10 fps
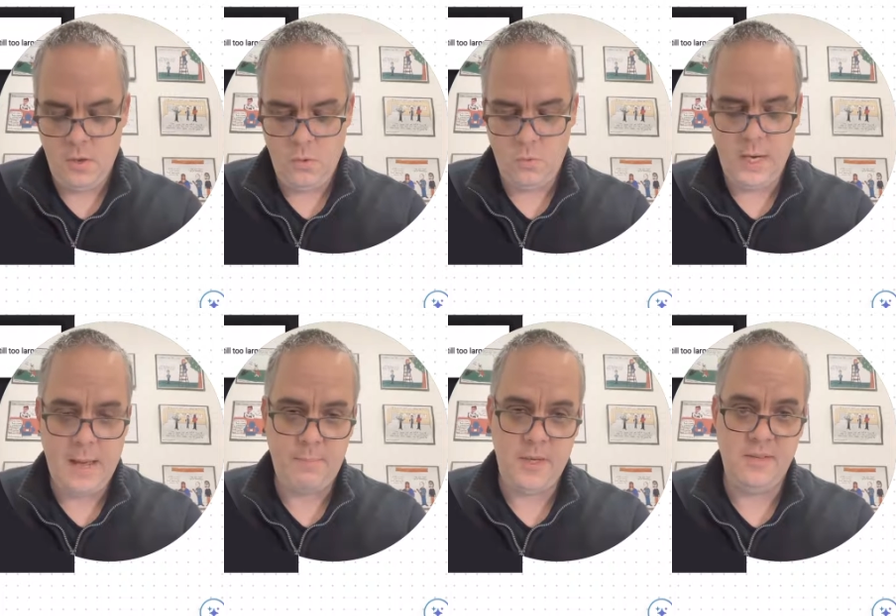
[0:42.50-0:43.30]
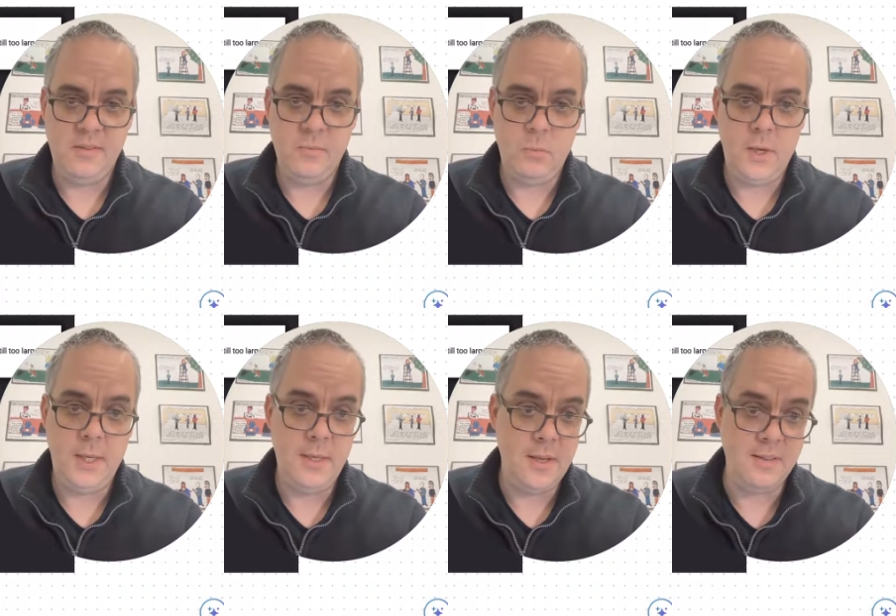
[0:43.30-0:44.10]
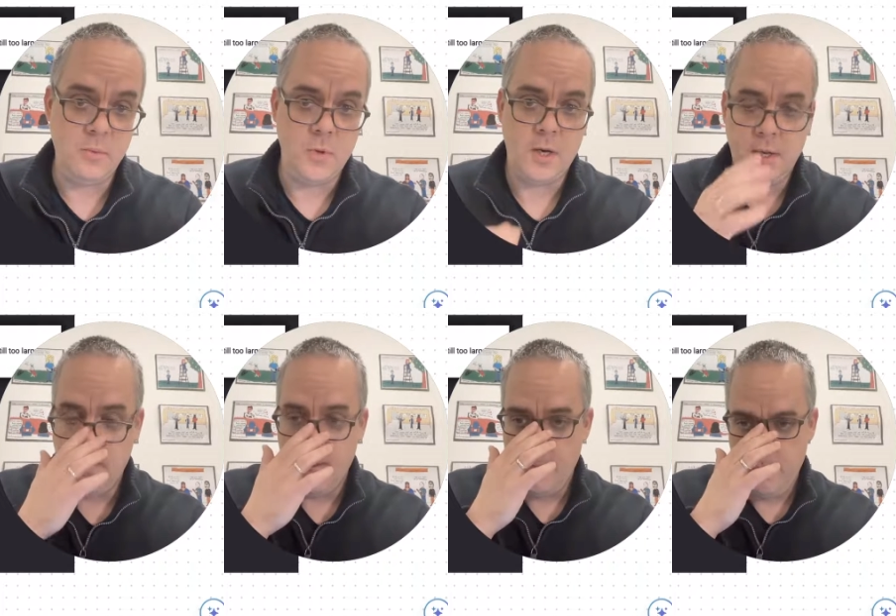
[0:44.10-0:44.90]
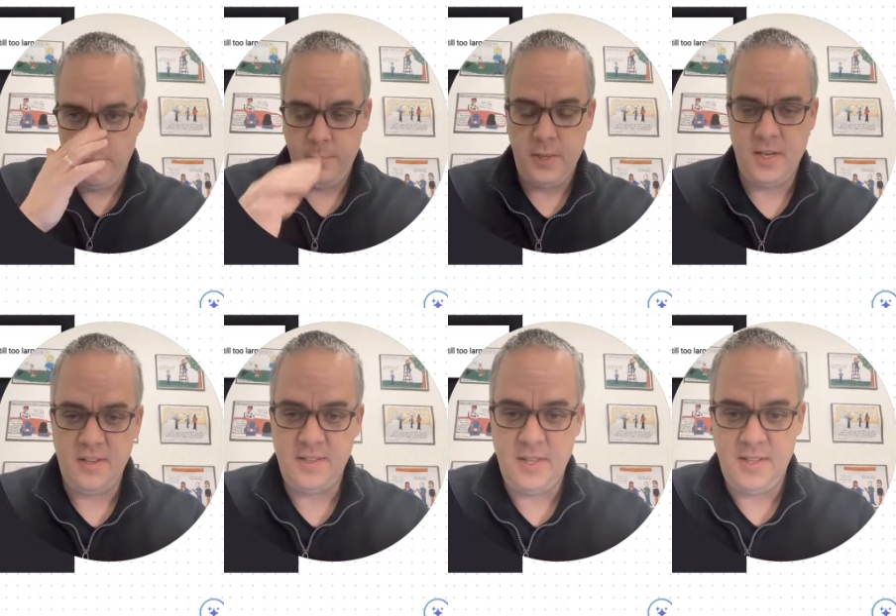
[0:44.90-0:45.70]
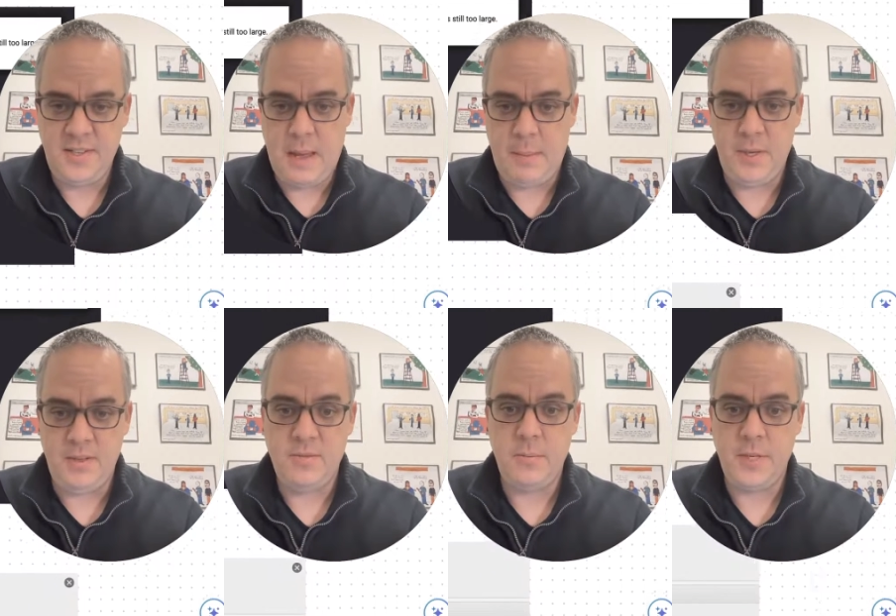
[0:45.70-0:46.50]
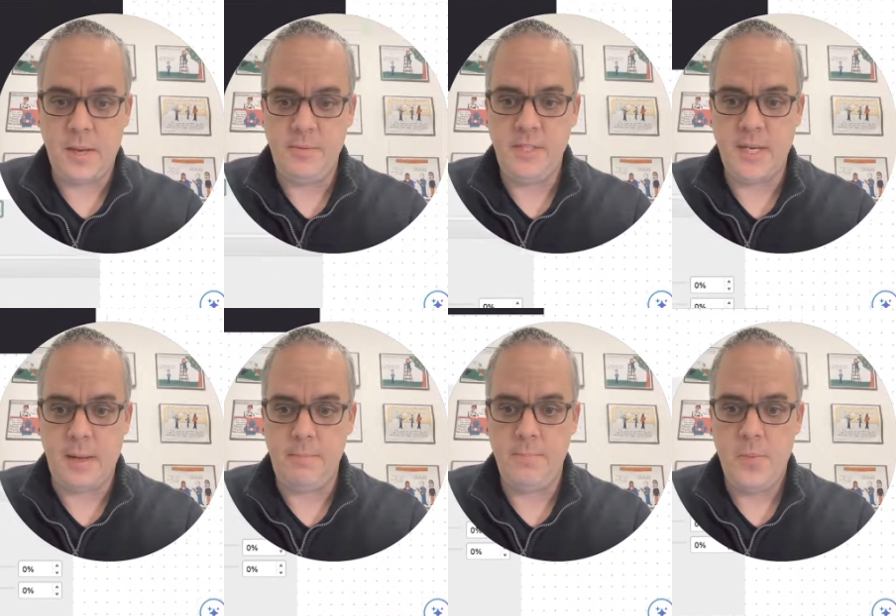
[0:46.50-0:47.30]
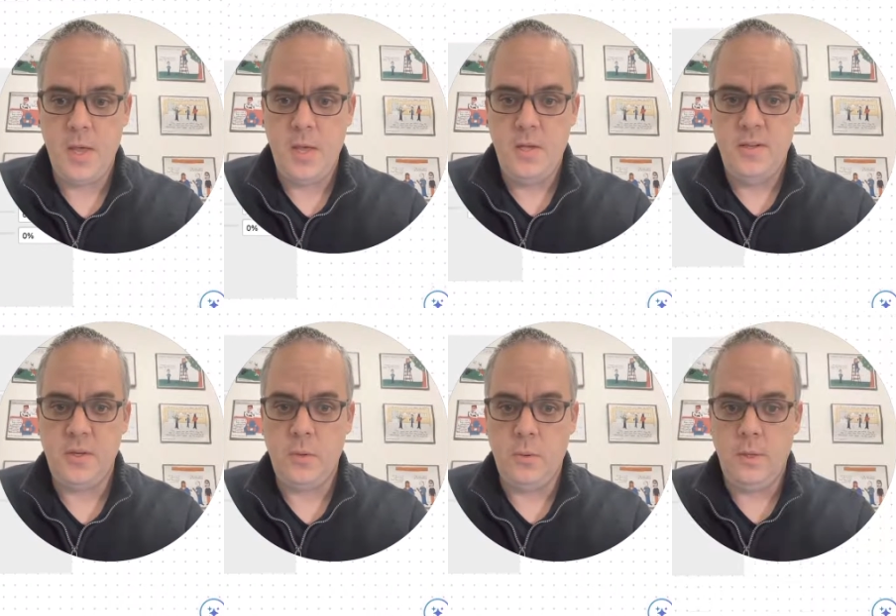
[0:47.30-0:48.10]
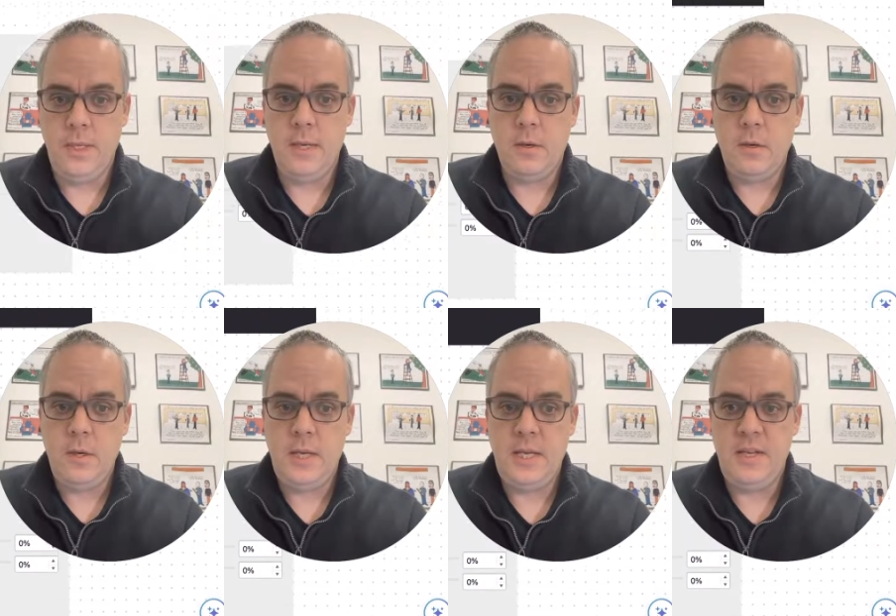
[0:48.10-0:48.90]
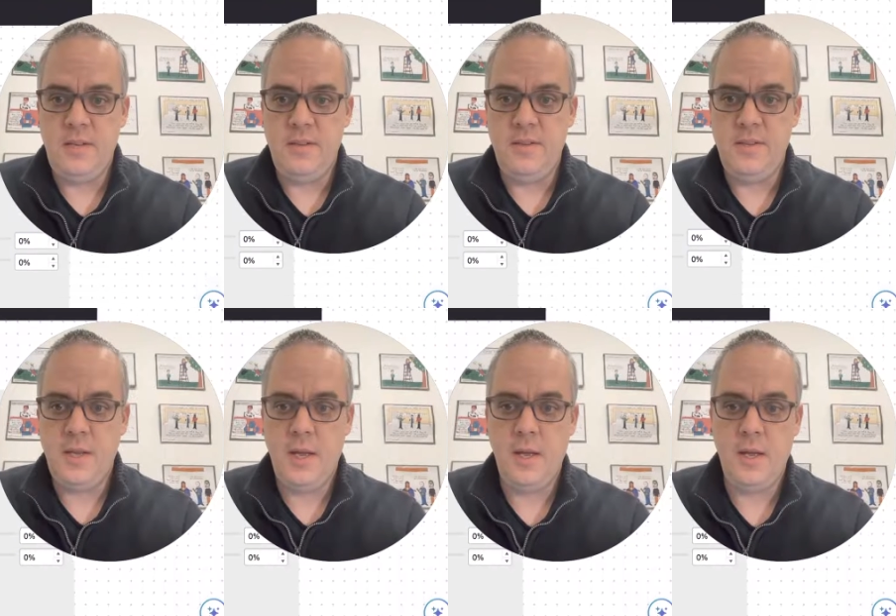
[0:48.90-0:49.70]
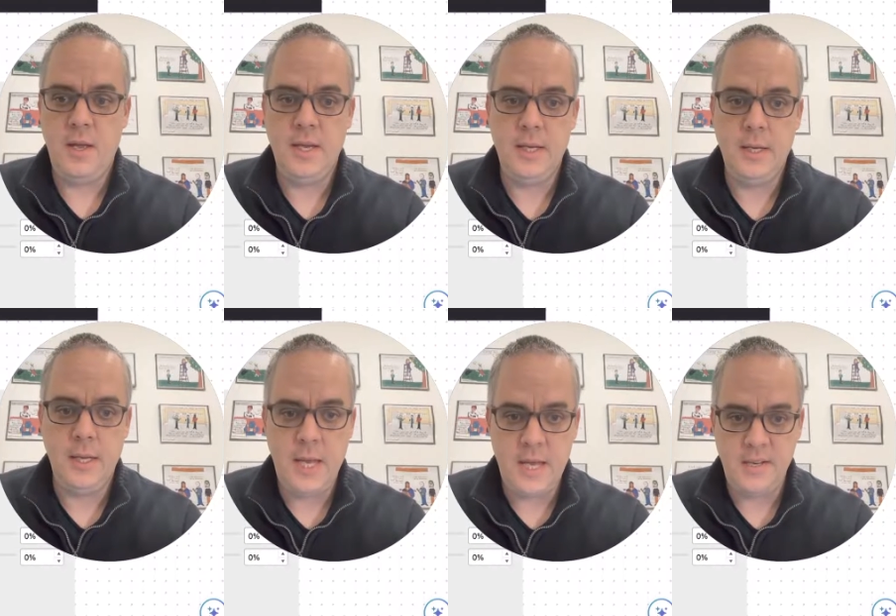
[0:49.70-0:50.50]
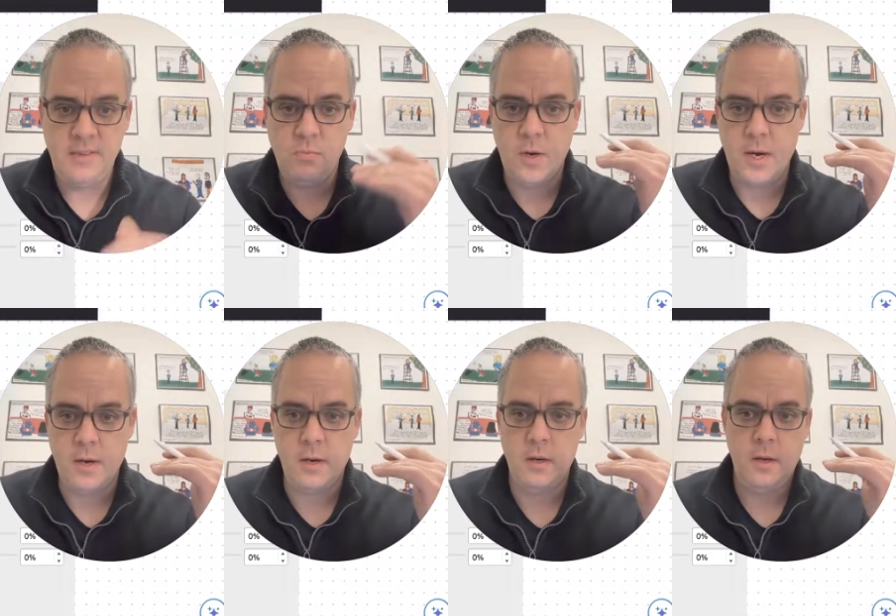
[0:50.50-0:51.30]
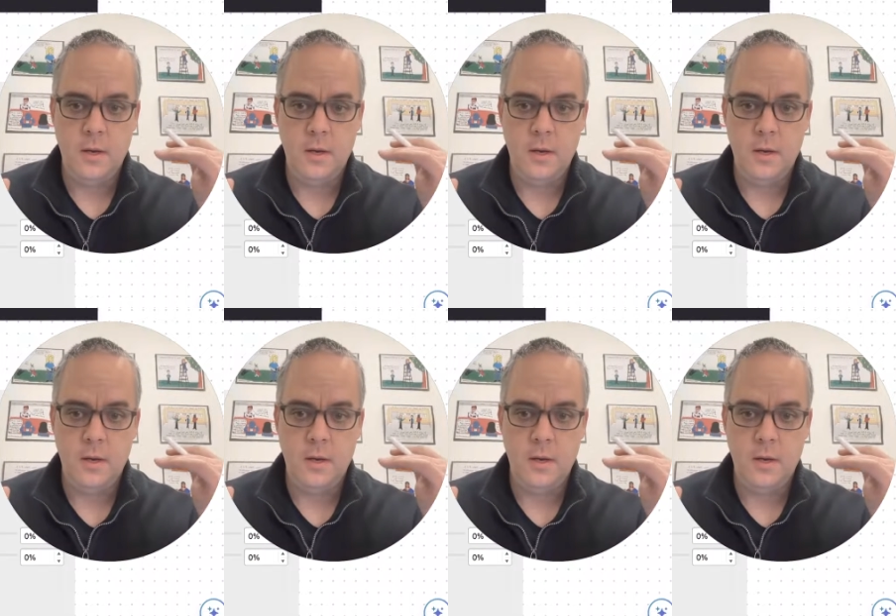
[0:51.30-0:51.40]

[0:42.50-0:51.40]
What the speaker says: what happens when it doesn't work, because this happens from time to time. So here is a case where